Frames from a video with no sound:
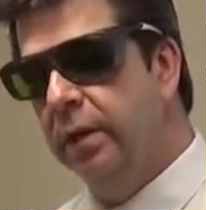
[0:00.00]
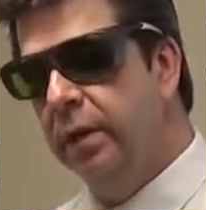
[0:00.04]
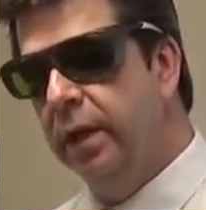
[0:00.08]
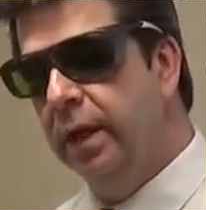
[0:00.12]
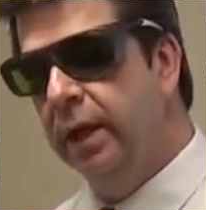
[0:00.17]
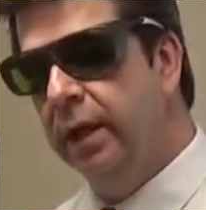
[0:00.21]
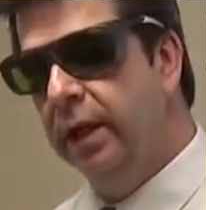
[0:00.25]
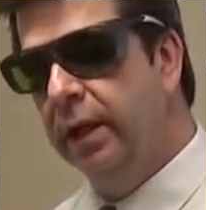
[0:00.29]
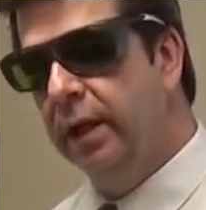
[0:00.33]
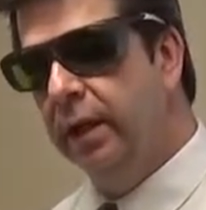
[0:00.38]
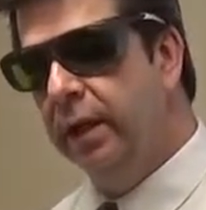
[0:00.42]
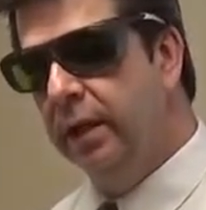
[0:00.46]

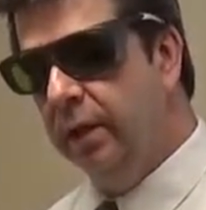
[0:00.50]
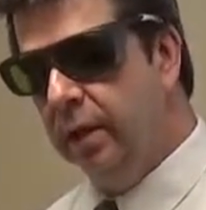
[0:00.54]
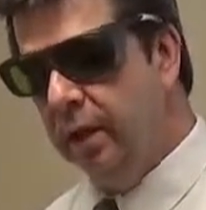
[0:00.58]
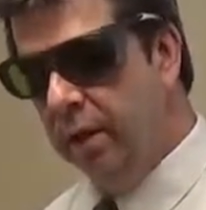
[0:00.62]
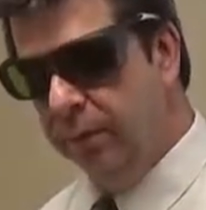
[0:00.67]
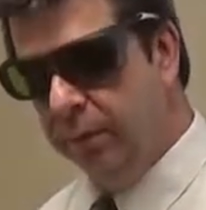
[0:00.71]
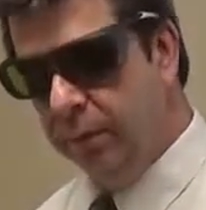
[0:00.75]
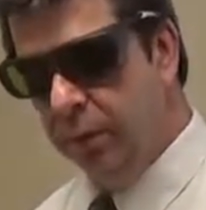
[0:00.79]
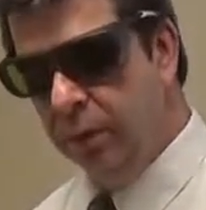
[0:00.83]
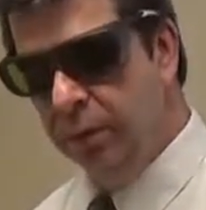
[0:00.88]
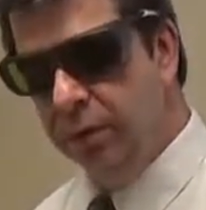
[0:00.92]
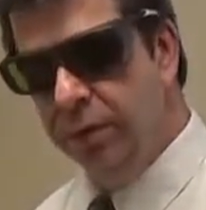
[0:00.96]

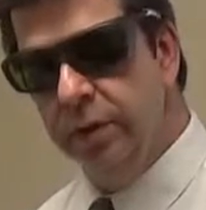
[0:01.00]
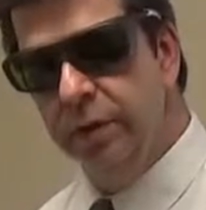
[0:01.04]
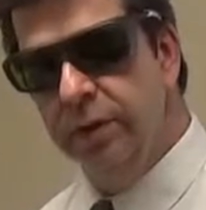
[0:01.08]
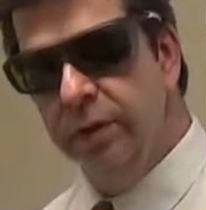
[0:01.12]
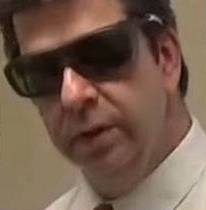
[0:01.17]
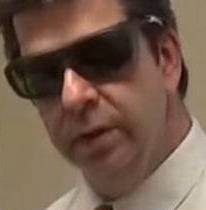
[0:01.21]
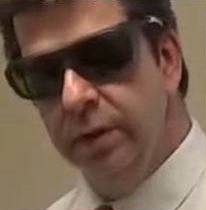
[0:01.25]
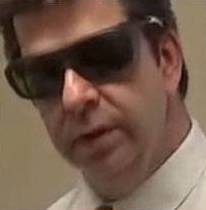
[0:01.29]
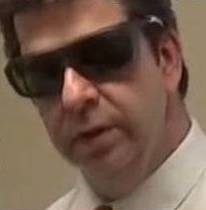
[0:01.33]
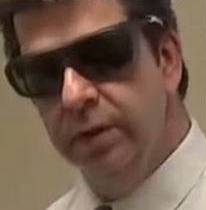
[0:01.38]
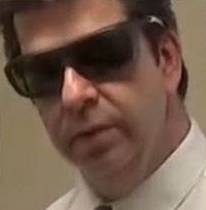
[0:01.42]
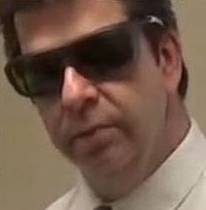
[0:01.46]
approach
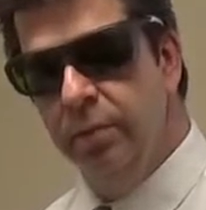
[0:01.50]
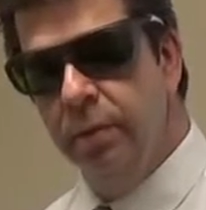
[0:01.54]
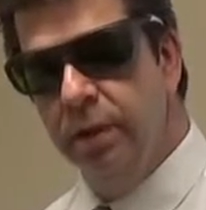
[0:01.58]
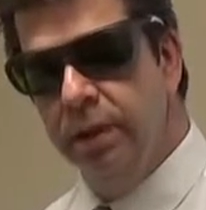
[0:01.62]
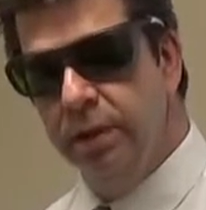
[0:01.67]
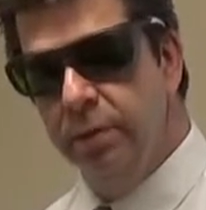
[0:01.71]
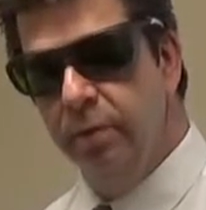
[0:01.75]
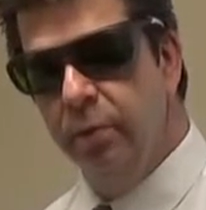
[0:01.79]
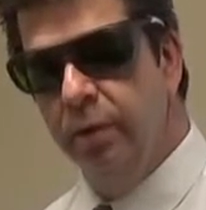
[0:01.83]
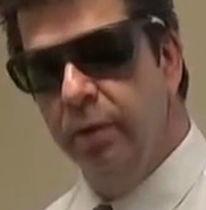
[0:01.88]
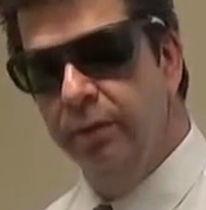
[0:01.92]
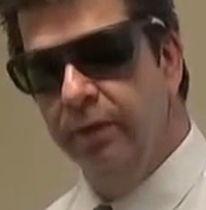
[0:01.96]
is
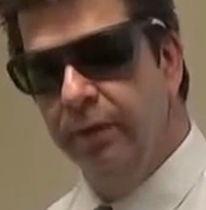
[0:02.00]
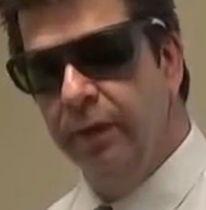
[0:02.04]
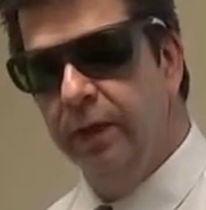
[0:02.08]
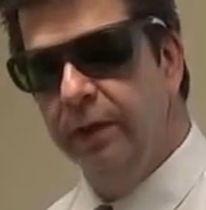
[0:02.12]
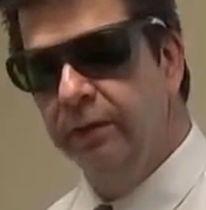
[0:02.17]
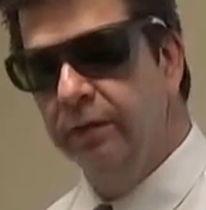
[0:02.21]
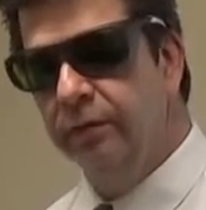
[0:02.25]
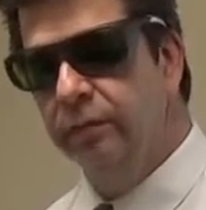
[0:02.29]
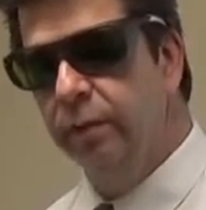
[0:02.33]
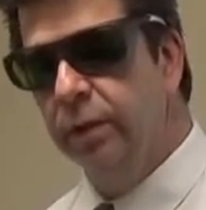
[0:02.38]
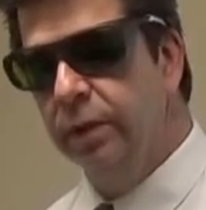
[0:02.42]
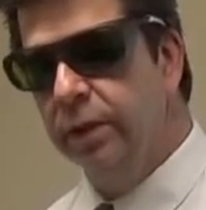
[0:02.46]
much more
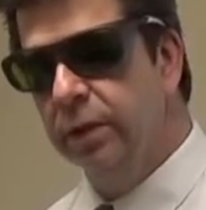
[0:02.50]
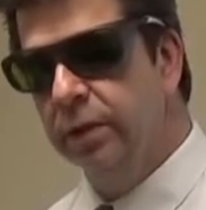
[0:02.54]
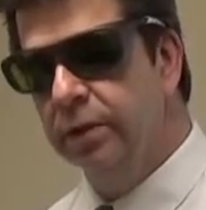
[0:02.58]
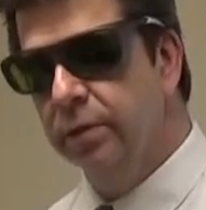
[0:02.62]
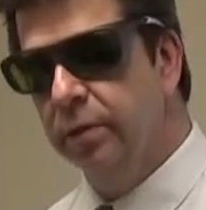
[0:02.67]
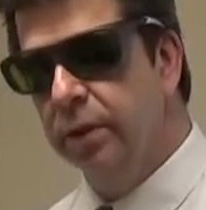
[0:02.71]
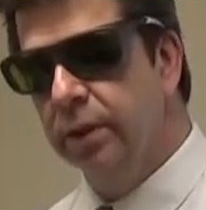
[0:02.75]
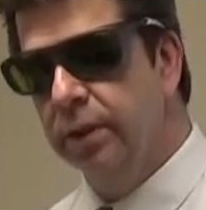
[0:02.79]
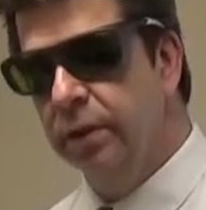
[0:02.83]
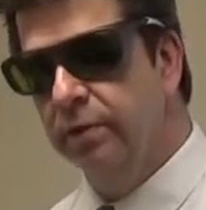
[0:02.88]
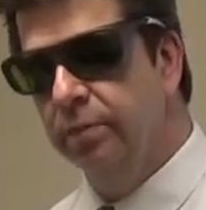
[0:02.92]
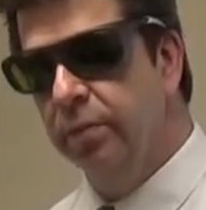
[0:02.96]
effective because
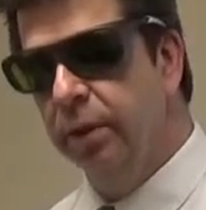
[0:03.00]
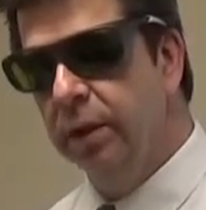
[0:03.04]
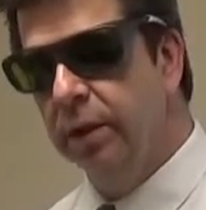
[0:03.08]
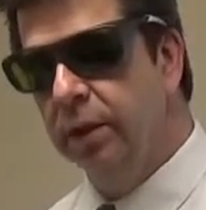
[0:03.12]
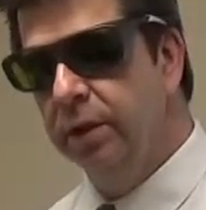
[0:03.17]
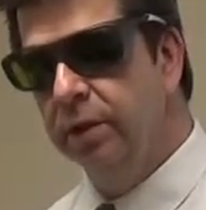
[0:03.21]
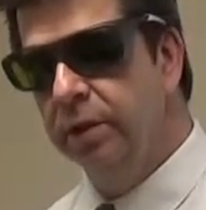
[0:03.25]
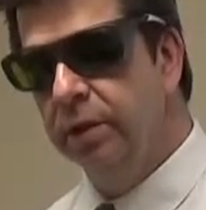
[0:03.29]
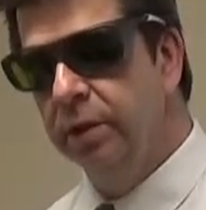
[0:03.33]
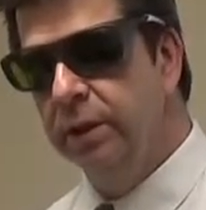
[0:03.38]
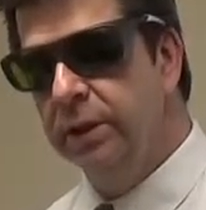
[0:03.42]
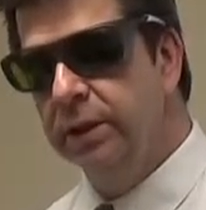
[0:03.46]
we can
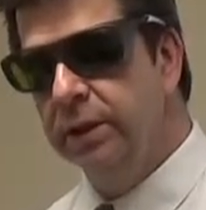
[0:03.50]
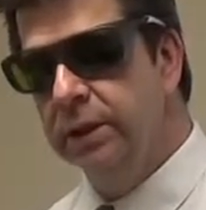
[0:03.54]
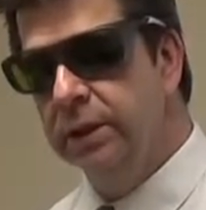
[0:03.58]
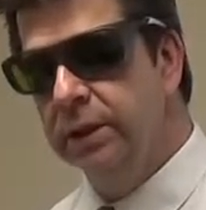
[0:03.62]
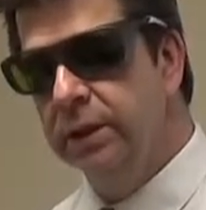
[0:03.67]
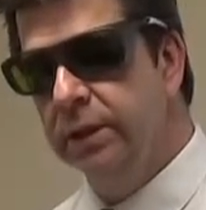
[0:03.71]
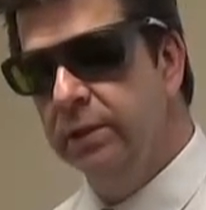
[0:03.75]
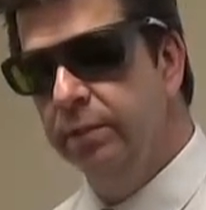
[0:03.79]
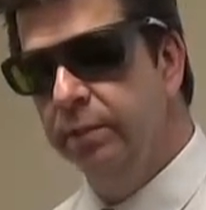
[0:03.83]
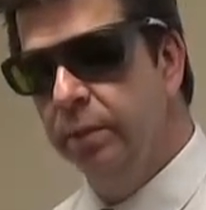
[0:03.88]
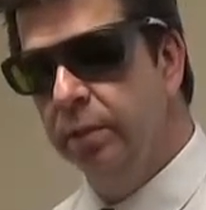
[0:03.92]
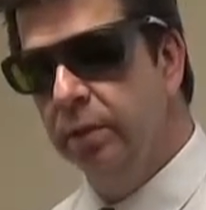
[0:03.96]
penetrate
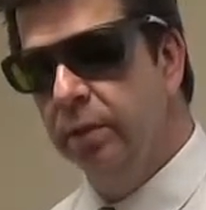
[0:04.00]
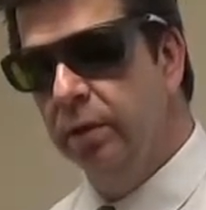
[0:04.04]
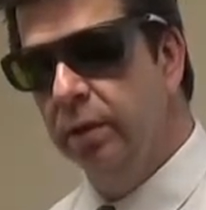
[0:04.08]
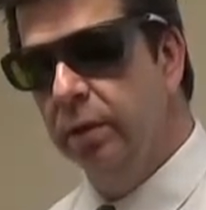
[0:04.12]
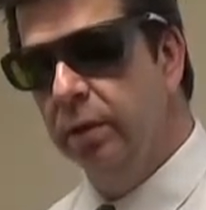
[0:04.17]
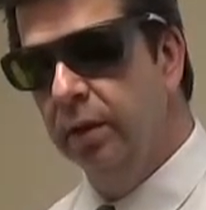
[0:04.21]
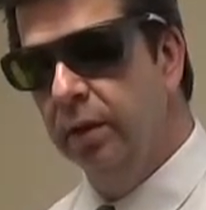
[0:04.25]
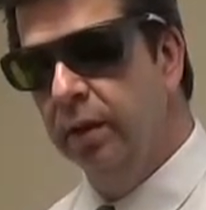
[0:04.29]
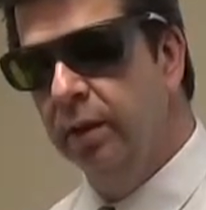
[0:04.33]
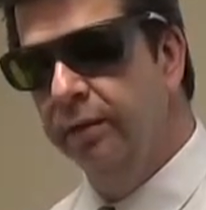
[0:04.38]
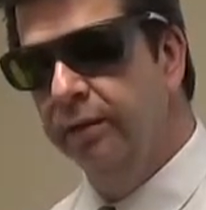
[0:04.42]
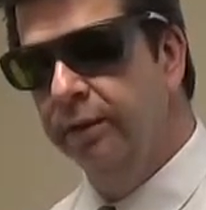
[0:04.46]

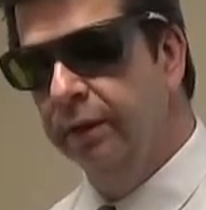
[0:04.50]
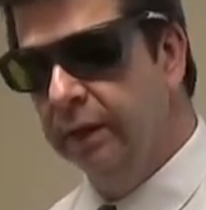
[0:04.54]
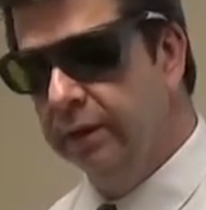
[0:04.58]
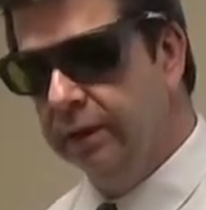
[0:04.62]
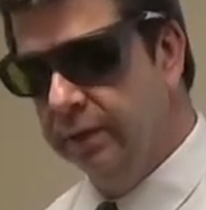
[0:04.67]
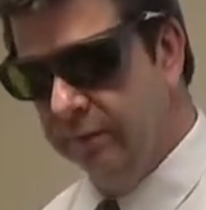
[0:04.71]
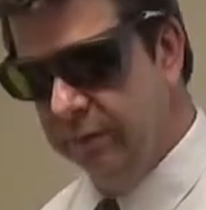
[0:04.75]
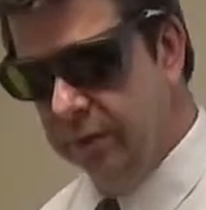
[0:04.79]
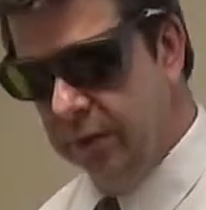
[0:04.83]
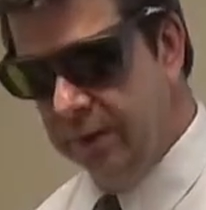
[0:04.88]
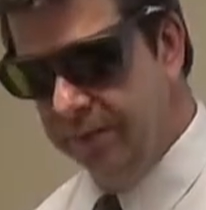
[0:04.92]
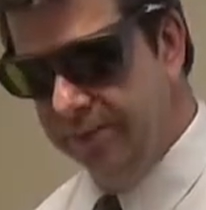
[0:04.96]
deeper
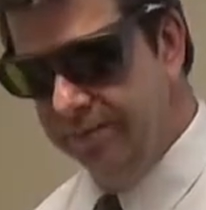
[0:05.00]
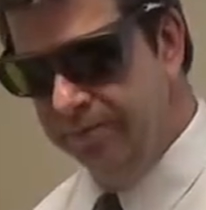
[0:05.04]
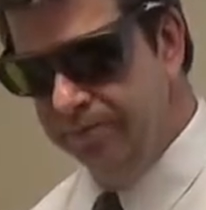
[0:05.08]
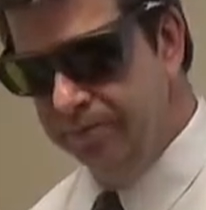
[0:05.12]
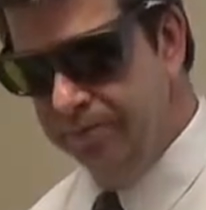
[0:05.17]
effectively.